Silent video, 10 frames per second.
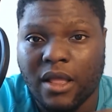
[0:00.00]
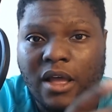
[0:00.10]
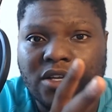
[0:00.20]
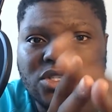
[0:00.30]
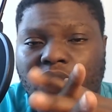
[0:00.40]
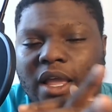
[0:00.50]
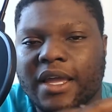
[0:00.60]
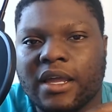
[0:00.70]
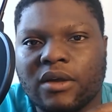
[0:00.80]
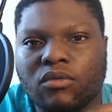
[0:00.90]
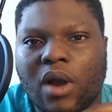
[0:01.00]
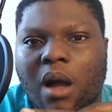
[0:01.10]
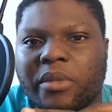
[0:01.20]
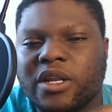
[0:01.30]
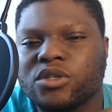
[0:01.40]
So like
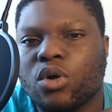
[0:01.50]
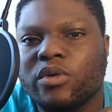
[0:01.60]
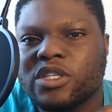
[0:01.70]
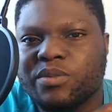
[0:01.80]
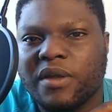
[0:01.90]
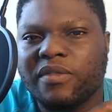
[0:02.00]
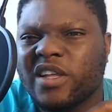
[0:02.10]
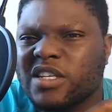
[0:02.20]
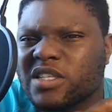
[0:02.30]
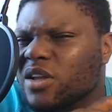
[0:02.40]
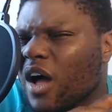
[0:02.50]
Robin has always been in this